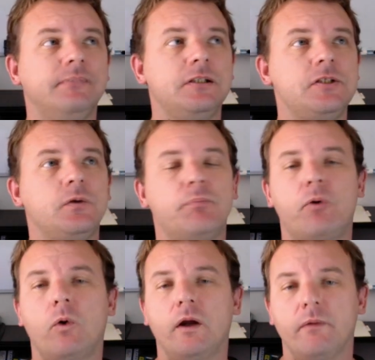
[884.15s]
to a
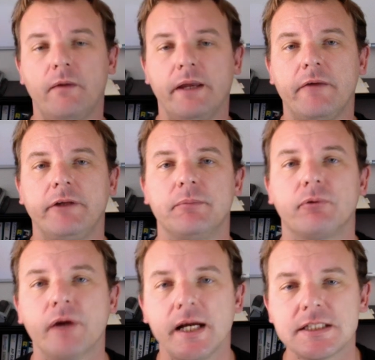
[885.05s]
point that we get
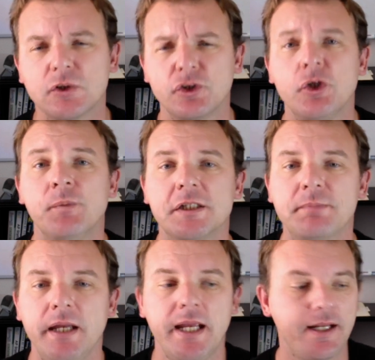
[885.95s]
depressed or too much
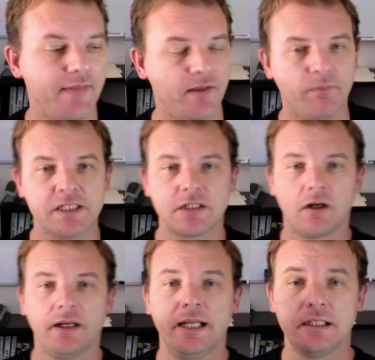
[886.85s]
pain, and then we
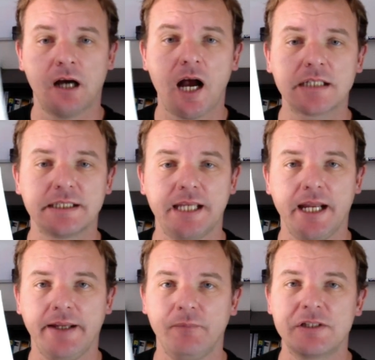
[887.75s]
start
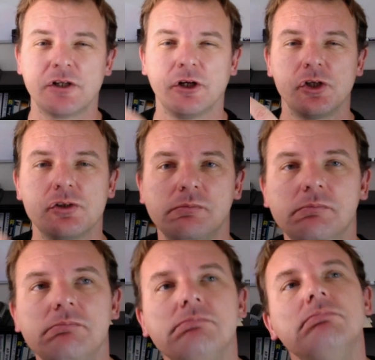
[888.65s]
intoxicating, we start
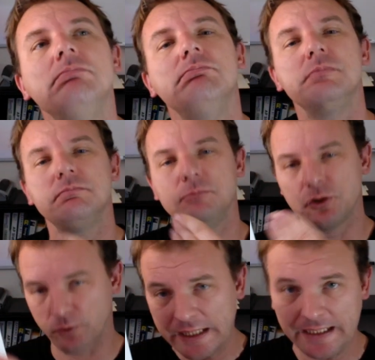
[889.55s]

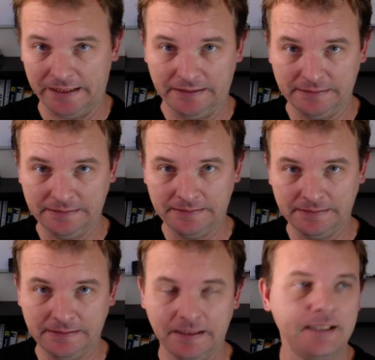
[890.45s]
drinking
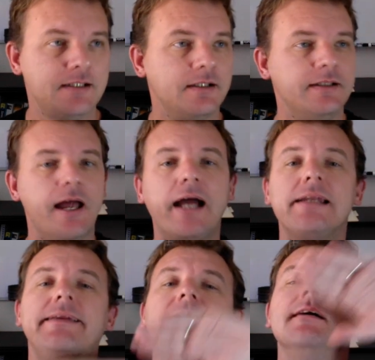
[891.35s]
to
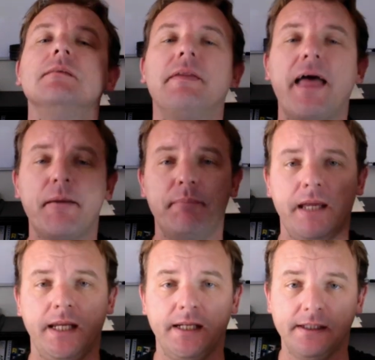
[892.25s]
not deal with that
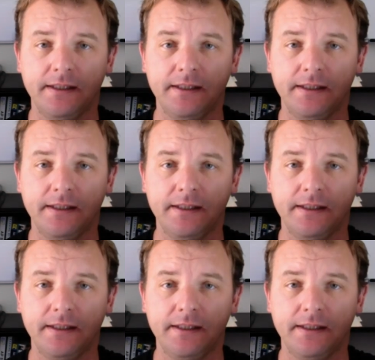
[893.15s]
pain.